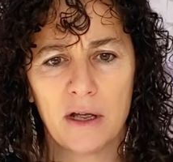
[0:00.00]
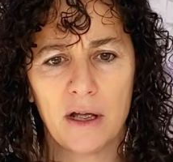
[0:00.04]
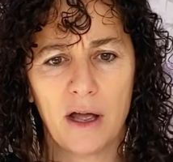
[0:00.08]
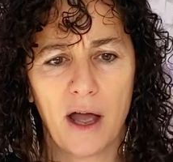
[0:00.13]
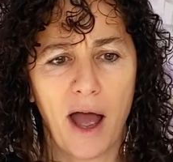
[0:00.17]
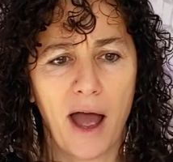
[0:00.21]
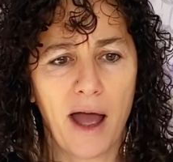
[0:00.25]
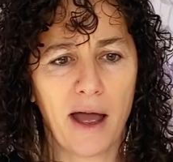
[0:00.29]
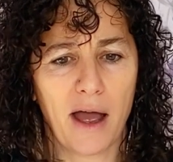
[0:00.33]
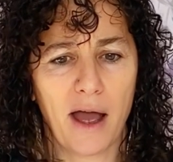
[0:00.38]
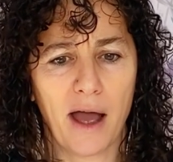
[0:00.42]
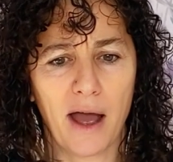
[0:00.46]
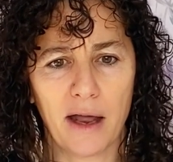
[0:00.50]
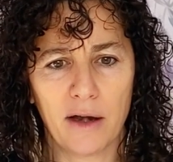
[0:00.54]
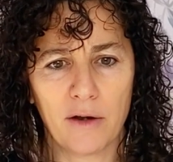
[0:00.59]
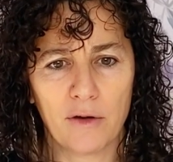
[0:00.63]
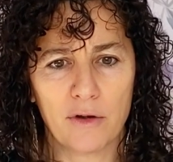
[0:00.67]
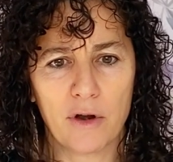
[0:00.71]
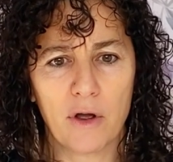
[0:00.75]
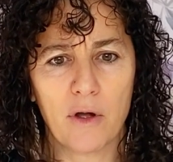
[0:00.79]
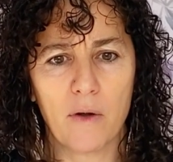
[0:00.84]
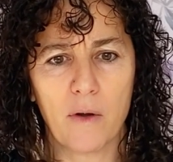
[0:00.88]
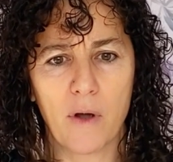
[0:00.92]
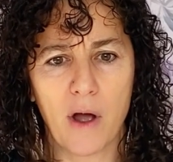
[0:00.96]
I don't
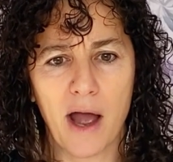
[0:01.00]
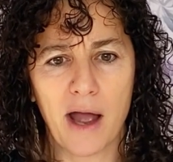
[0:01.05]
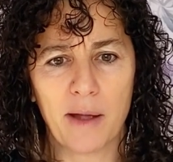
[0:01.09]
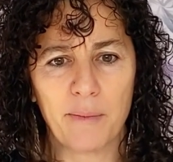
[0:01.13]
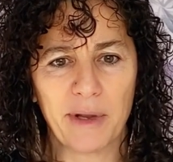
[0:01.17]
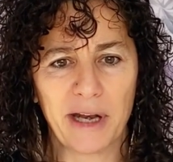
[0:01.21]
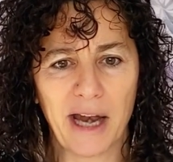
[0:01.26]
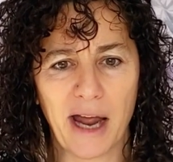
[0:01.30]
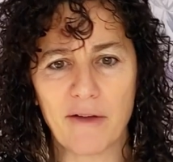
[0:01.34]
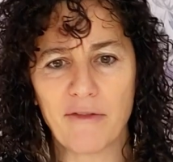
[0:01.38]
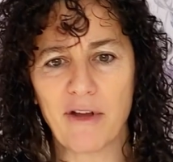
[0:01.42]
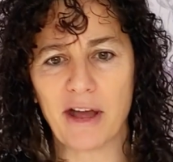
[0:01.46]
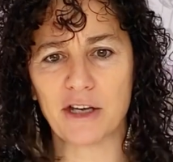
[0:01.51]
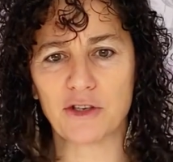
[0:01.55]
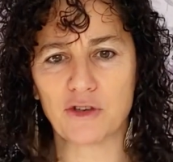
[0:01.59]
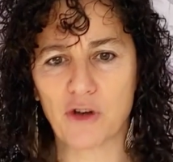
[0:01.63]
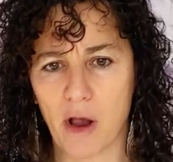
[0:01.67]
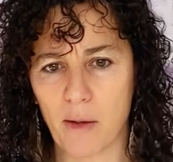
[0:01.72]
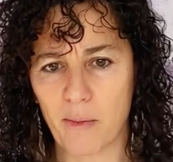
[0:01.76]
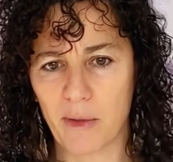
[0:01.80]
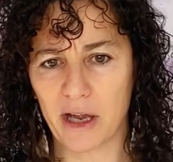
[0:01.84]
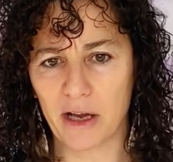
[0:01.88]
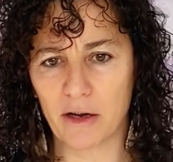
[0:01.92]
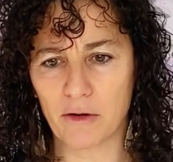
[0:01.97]
know. I mean, I've had
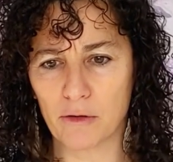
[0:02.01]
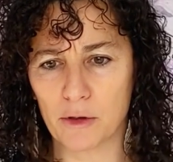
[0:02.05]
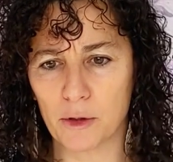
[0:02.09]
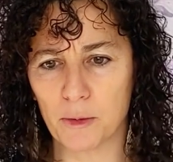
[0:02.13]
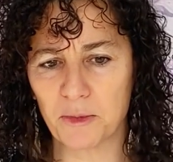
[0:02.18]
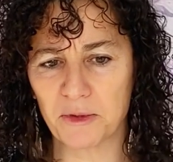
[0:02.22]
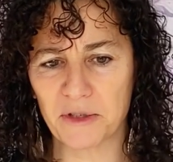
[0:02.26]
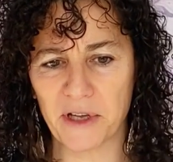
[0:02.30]
trauma in groups.